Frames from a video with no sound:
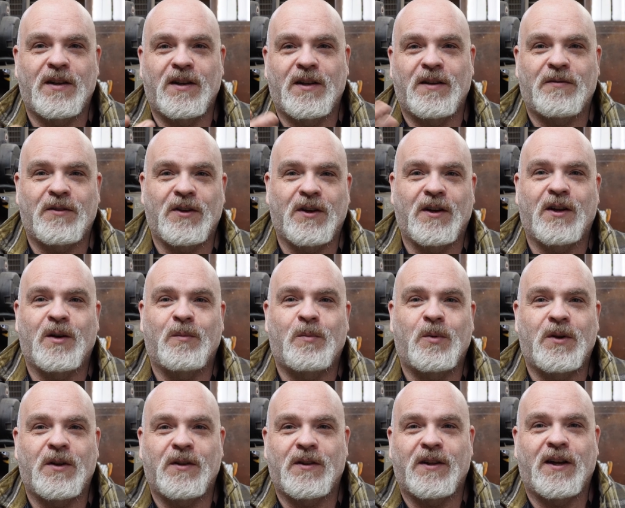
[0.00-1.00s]
if they're going to
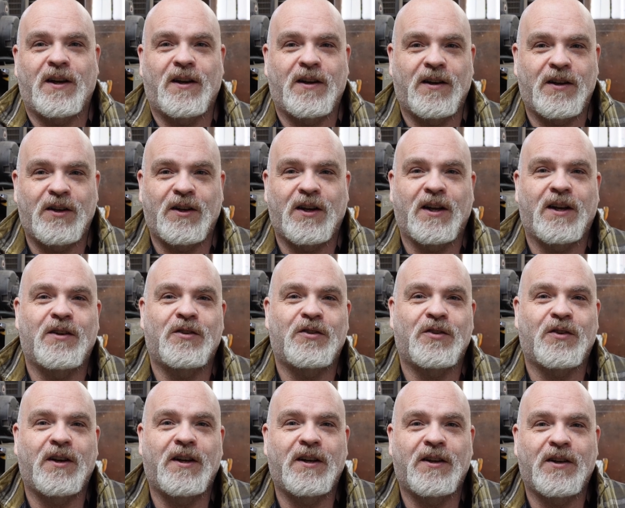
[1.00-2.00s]
put it there and you got a
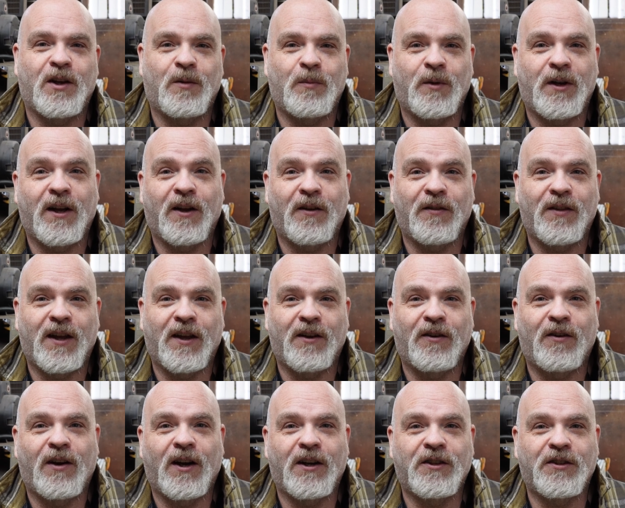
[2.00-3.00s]
screen coming out that
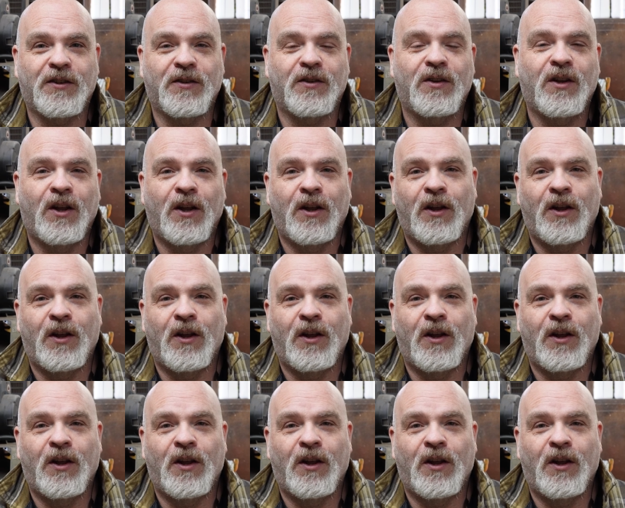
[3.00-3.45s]
direction.